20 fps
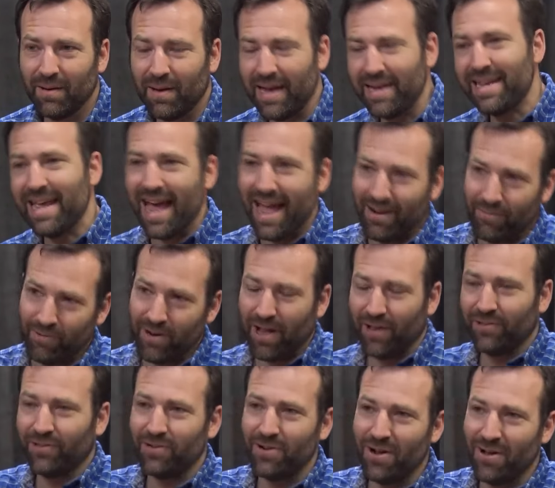And yet we
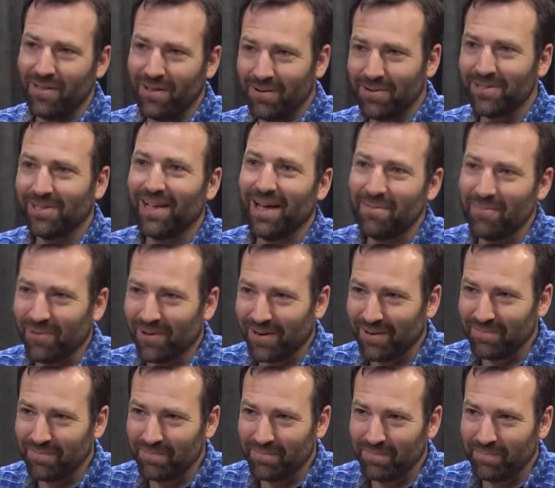also know there was a lot
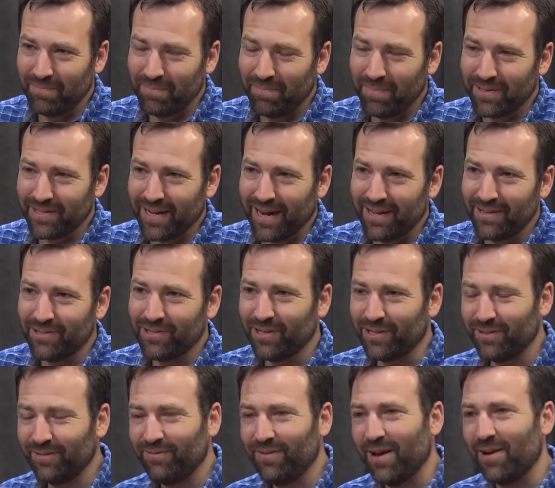more besides
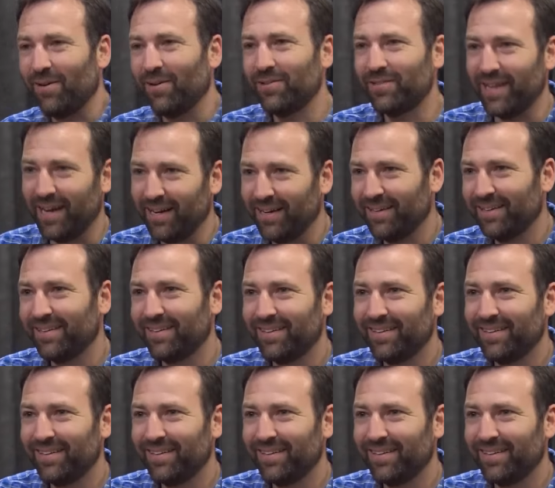just federal state